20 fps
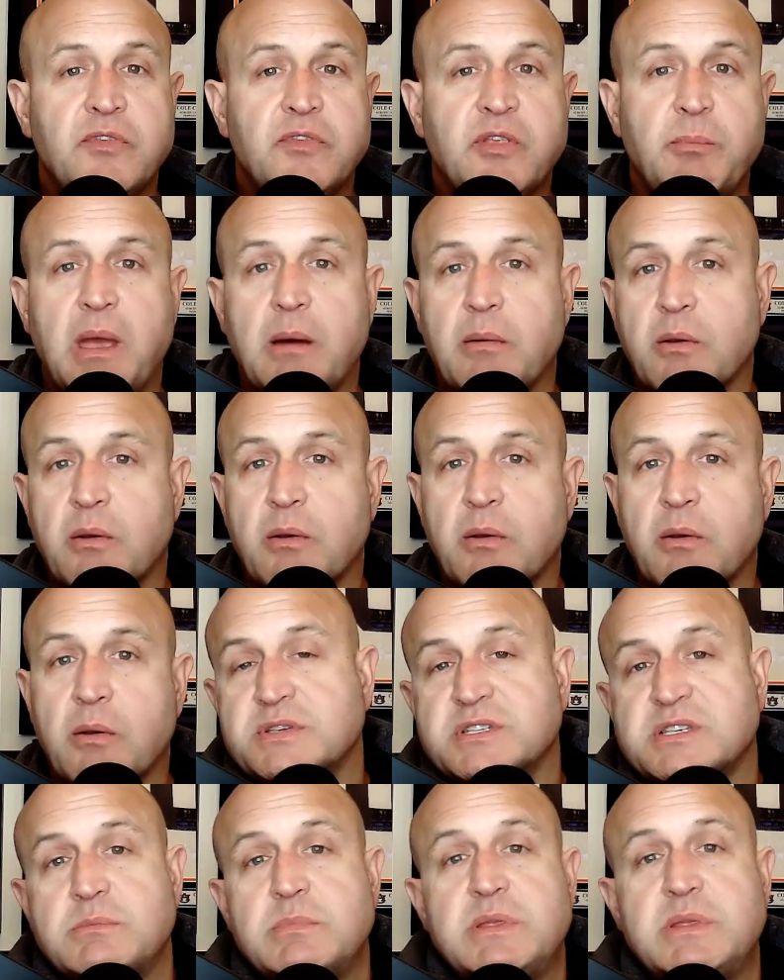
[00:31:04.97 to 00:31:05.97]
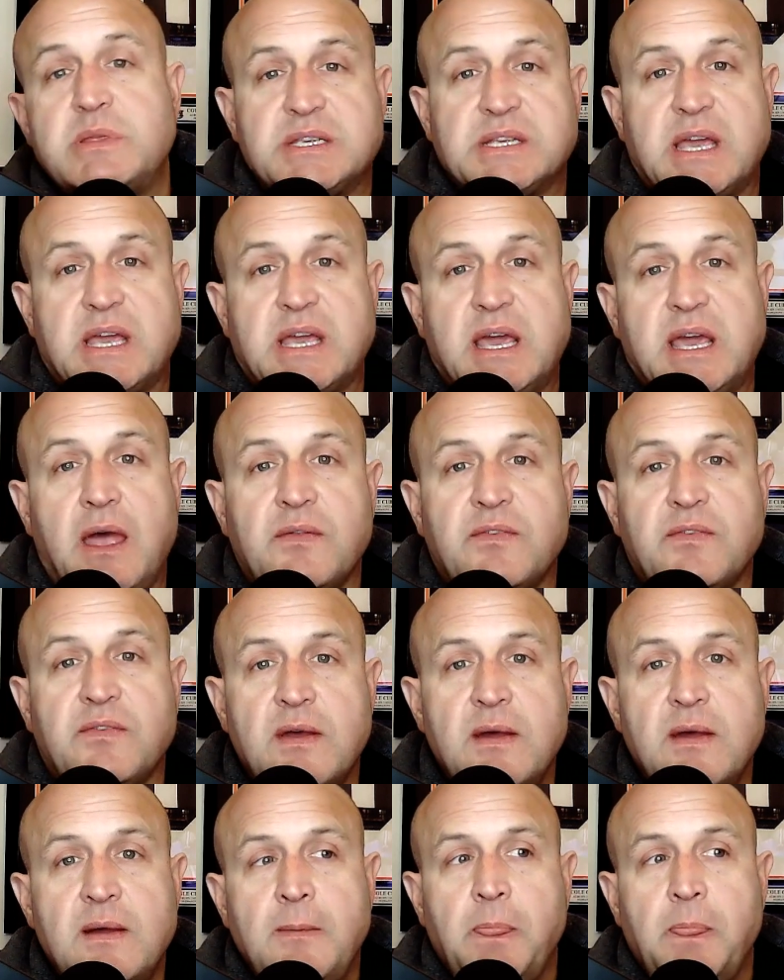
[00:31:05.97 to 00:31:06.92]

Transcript: to be able to work with some of these kids,